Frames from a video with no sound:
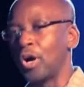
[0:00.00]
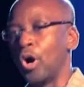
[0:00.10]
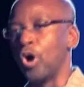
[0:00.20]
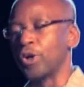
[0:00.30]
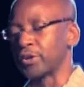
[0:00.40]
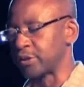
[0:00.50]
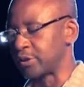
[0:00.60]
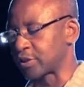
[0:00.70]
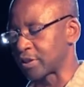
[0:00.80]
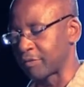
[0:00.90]

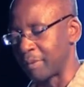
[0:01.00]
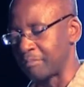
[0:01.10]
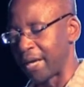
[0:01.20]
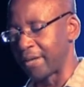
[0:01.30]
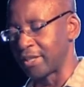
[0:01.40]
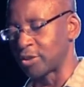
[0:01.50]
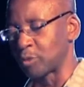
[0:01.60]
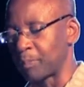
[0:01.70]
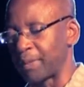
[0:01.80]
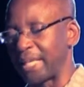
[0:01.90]
Orders from buyers
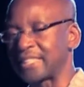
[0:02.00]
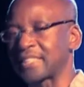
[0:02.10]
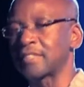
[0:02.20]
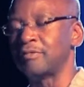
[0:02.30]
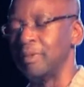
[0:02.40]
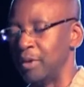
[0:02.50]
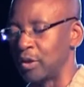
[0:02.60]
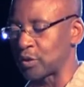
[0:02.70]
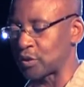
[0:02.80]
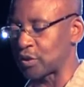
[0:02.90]
were placed for
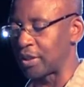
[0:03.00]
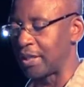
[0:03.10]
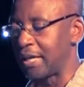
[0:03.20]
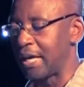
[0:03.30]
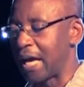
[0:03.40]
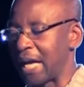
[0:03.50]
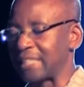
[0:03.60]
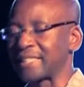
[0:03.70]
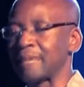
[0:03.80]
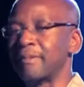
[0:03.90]
books
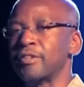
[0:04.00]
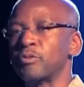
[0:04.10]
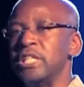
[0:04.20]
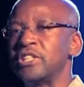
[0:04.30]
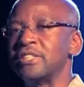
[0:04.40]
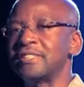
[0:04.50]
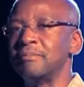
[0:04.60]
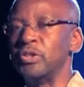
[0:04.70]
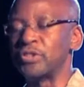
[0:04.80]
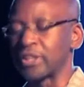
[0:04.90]
and some of the region's
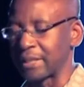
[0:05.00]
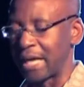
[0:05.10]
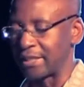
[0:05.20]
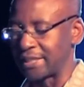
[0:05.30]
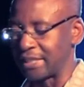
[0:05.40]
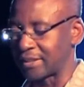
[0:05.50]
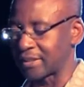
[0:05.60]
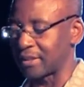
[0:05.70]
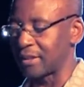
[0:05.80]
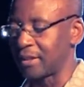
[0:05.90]
musical
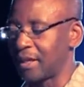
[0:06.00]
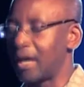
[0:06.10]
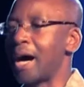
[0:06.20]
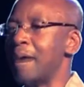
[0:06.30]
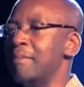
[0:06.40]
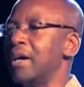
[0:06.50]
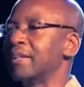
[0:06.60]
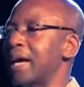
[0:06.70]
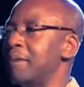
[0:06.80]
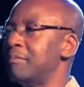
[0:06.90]
artists, among
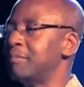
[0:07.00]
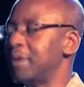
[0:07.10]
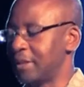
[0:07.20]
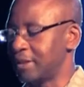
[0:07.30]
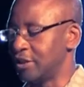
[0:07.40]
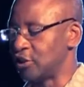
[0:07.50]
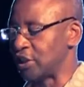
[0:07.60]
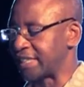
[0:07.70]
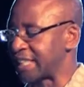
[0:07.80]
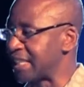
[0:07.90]
them
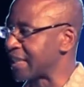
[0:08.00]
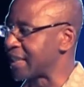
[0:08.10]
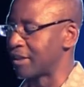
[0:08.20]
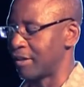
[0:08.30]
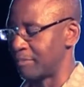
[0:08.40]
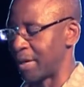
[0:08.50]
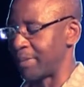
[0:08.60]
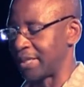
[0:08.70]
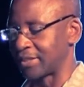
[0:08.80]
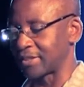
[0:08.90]
G Syndicate of
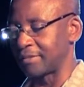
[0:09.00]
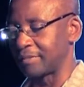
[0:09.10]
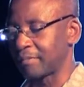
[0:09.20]
Barbados,